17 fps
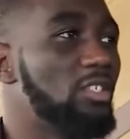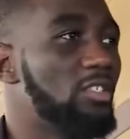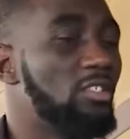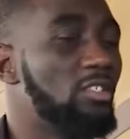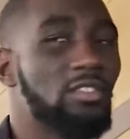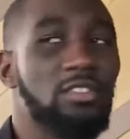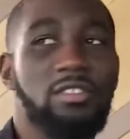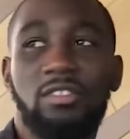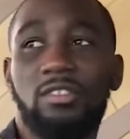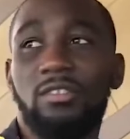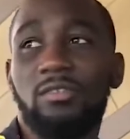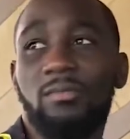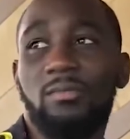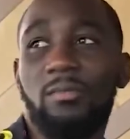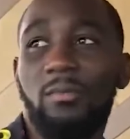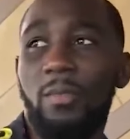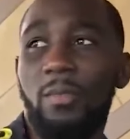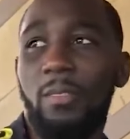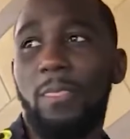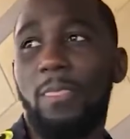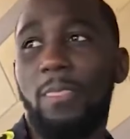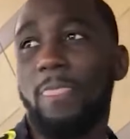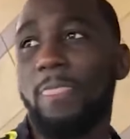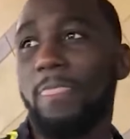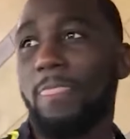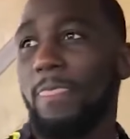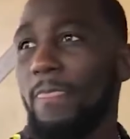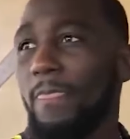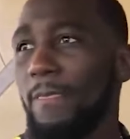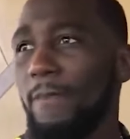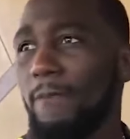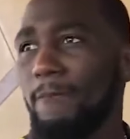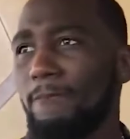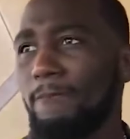Berlanga, an undefeated
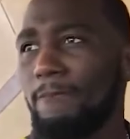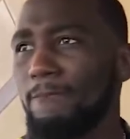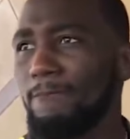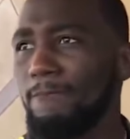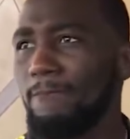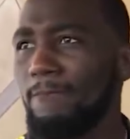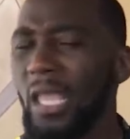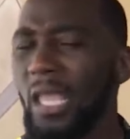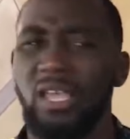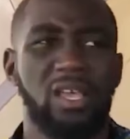rising star,